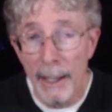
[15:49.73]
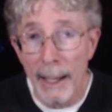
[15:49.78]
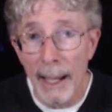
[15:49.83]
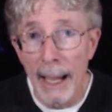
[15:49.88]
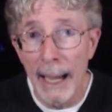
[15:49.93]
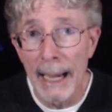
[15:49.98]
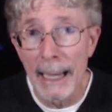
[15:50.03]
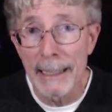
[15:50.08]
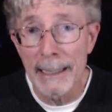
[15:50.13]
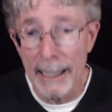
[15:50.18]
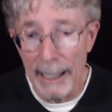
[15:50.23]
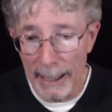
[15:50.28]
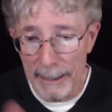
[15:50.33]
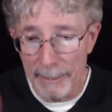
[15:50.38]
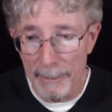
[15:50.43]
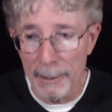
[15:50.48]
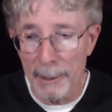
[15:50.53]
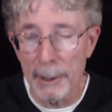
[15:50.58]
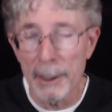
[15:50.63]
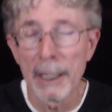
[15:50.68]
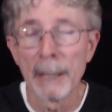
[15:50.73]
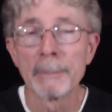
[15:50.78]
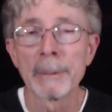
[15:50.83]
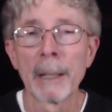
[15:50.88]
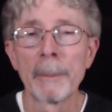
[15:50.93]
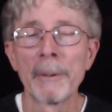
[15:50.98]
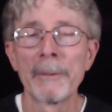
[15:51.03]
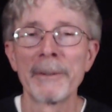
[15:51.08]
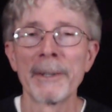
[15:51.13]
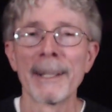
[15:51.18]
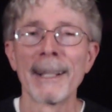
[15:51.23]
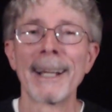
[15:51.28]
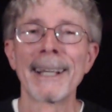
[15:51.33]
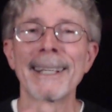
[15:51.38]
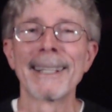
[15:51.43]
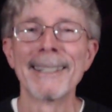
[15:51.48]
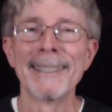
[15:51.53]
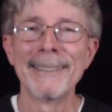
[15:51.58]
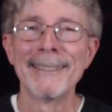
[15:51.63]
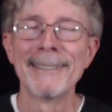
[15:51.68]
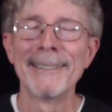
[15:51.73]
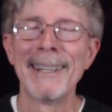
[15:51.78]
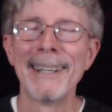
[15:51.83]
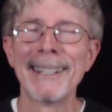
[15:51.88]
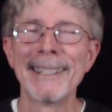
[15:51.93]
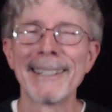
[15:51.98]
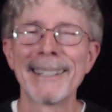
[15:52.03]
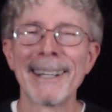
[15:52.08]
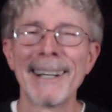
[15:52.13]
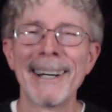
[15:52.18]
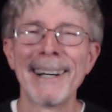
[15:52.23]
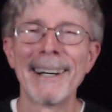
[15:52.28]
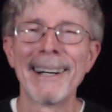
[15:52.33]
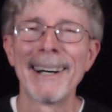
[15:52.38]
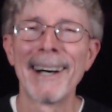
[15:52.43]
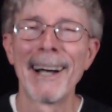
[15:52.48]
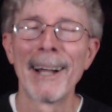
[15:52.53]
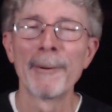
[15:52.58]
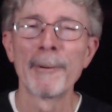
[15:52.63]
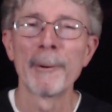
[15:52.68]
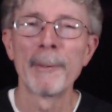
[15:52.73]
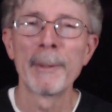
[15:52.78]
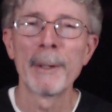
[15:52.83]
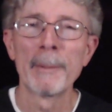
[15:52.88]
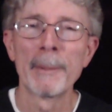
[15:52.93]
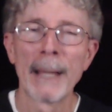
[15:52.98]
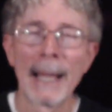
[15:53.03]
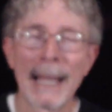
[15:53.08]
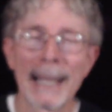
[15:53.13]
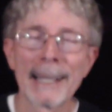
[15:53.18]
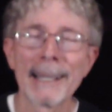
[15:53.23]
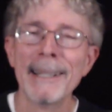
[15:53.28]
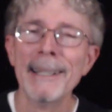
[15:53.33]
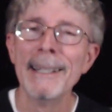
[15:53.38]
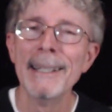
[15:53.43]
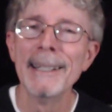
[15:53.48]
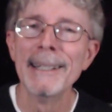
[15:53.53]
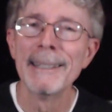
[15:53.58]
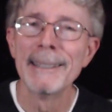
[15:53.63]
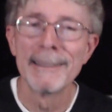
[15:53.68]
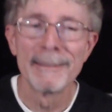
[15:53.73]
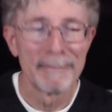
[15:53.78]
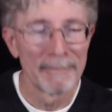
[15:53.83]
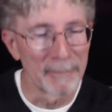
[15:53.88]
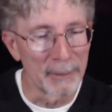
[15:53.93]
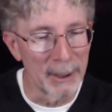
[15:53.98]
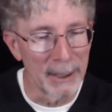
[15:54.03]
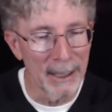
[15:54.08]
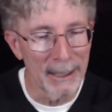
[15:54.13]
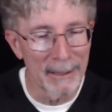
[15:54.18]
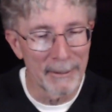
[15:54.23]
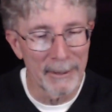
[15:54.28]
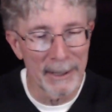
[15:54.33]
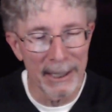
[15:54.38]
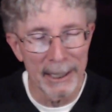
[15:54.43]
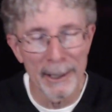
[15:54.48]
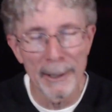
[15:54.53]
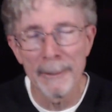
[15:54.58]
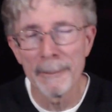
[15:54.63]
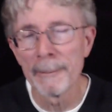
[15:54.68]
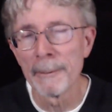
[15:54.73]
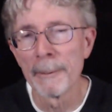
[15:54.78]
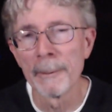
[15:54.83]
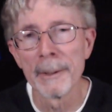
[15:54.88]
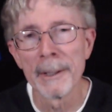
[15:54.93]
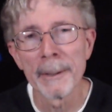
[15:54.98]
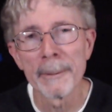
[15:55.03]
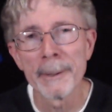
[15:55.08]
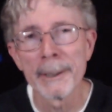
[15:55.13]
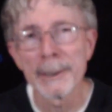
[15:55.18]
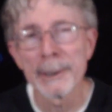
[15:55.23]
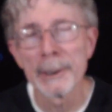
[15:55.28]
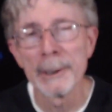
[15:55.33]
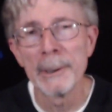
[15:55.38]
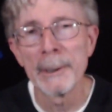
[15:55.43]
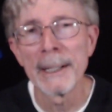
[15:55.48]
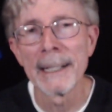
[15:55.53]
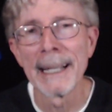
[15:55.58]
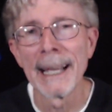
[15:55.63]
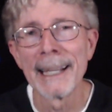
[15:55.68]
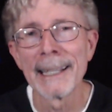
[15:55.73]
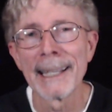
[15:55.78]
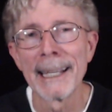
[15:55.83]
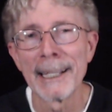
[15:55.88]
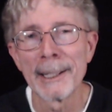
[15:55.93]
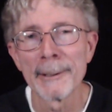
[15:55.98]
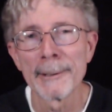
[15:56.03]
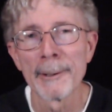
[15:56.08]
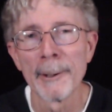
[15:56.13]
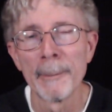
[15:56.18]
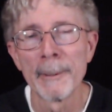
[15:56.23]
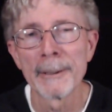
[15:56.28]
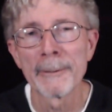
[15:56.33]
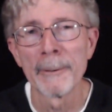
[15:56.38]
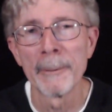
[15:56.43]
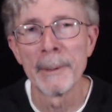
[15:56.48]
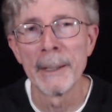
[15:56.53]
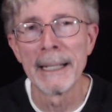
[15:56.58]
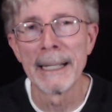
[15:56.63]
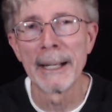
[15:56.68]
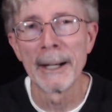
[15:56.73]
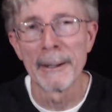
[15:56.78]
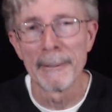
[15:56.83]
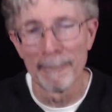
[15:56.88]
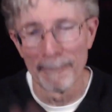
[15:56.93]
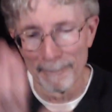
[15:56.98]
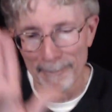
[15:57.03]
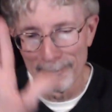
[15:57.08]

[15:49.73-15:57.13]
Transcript: And thumbs up if you like it. And I will be back for another video real soon, and I thank you so much for being here.